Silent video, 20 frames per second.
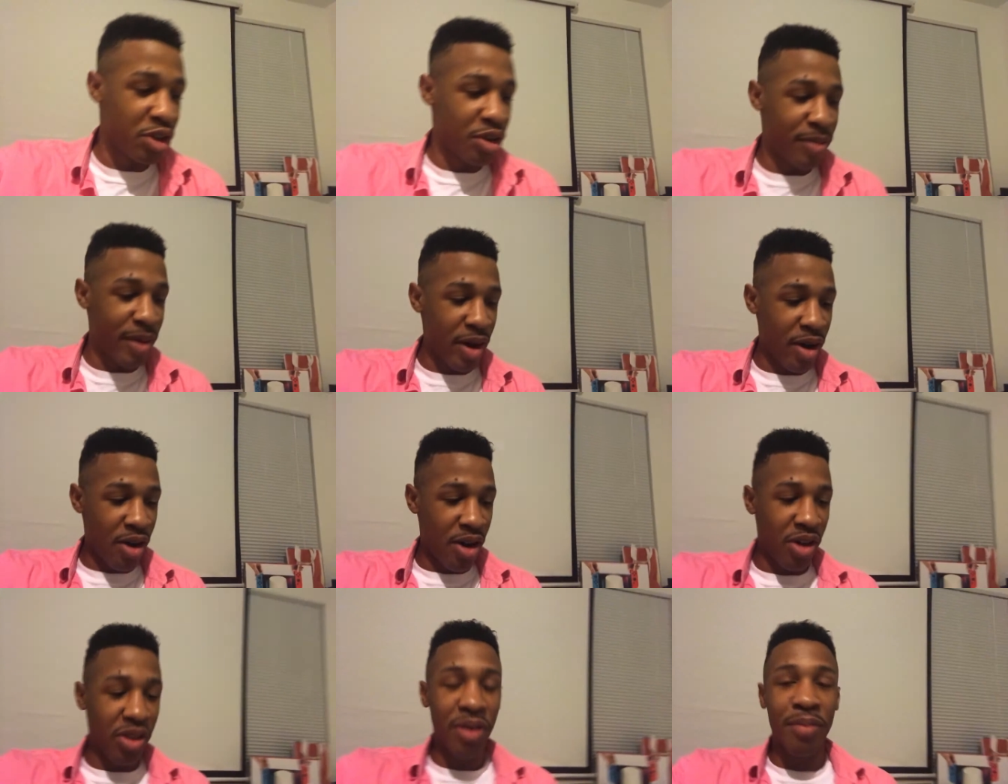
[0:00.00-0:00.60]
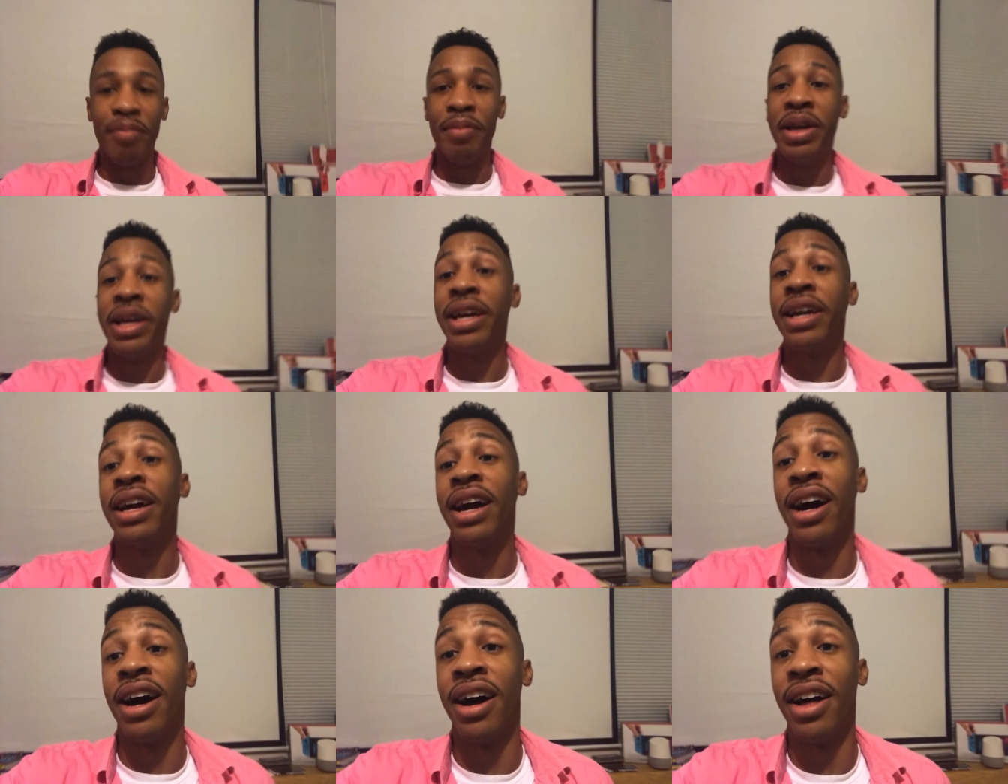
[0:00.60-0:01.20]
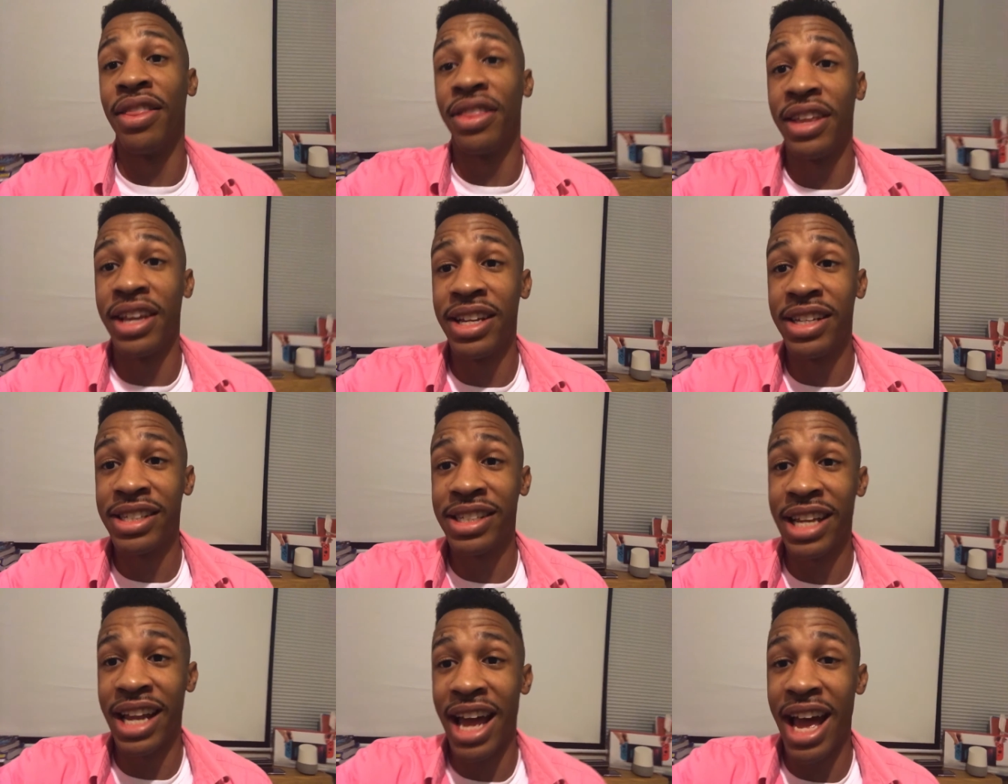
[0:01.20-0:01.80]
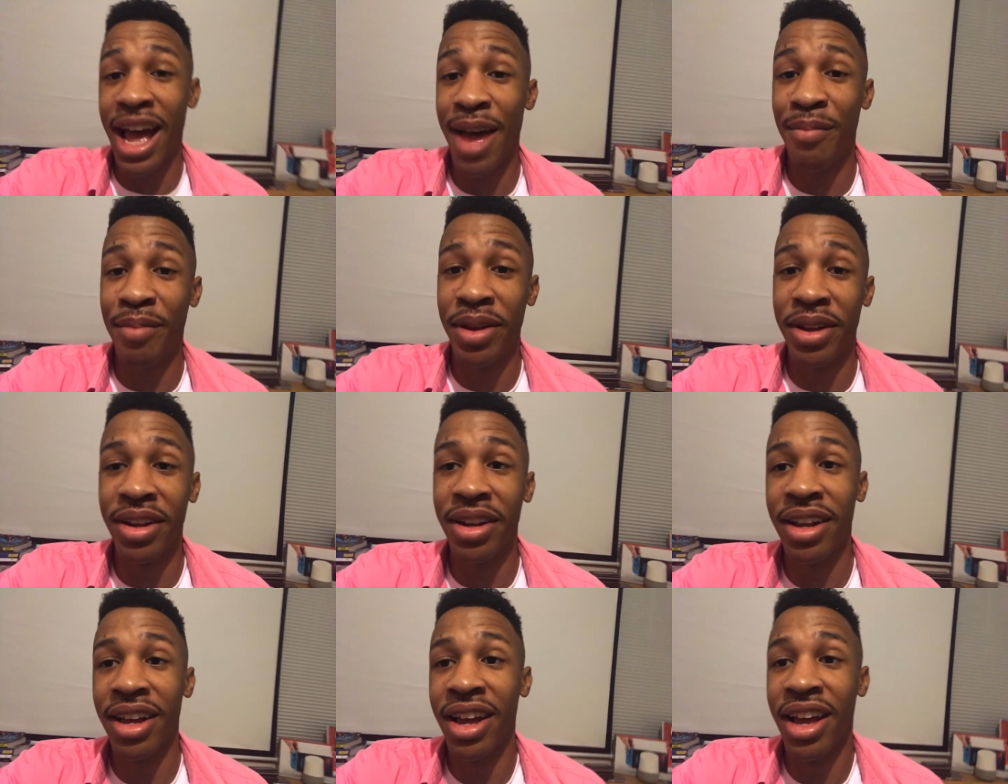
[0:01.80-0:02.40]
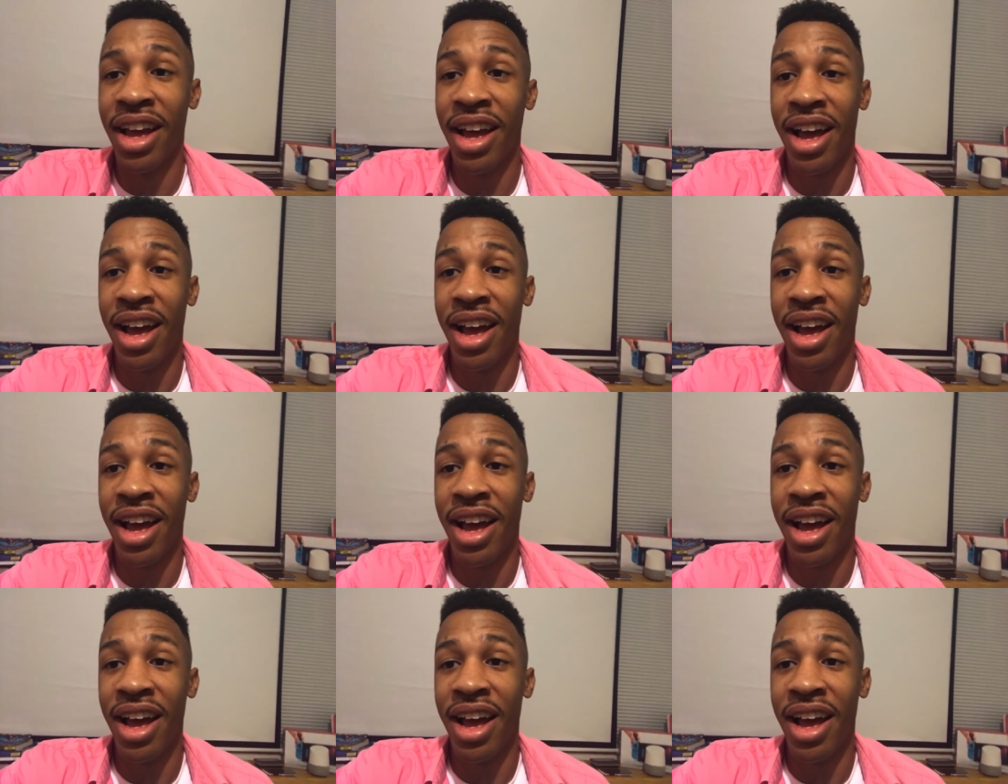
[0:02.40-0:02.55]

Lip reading: you about all the big things that happened